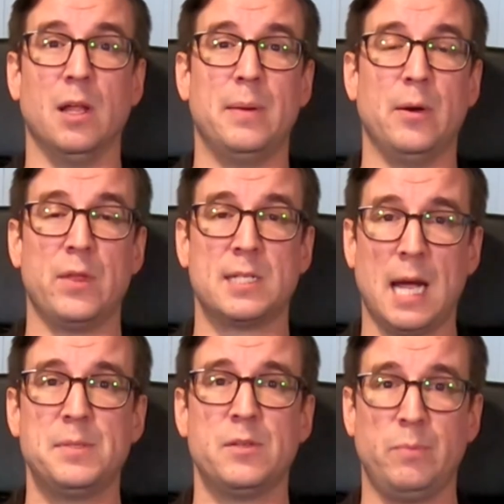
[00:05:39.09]
about the
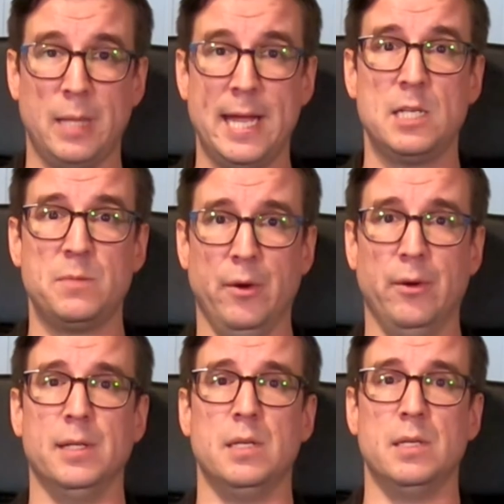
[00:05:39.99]
types of play
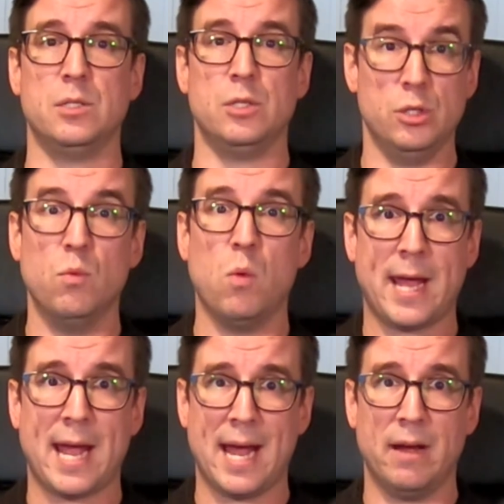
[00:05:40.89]
experiences you want
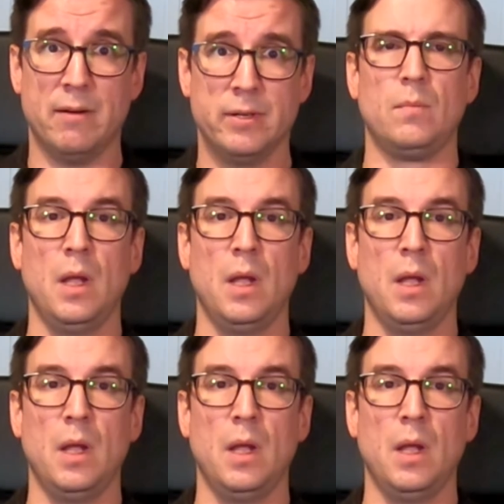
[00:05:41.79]
to have.